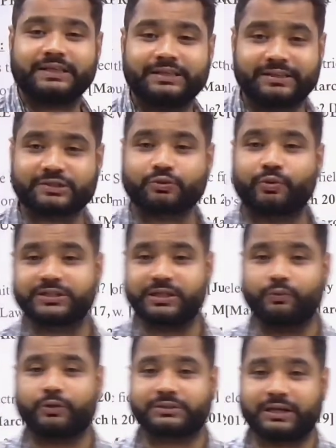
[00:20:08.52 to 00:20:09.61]
this question
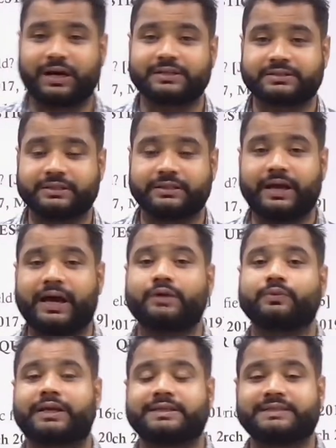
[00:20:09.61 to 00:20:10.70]
was asked in the
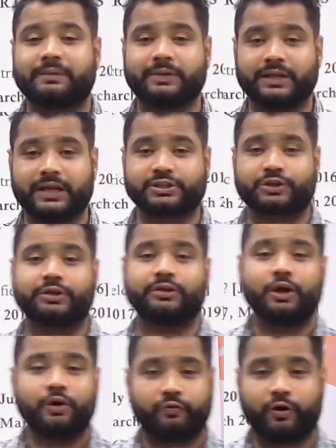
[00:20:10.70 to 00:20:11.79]
annual examination
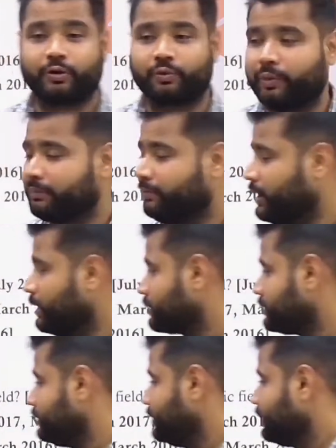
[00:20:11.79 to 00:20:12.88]
for 1 mark.
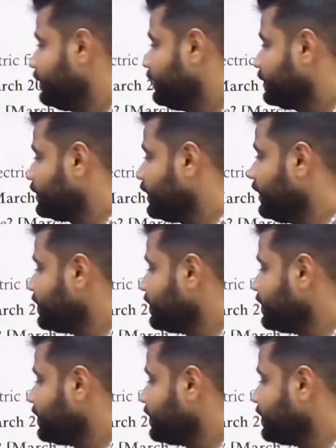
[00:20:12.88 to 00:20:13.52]
The next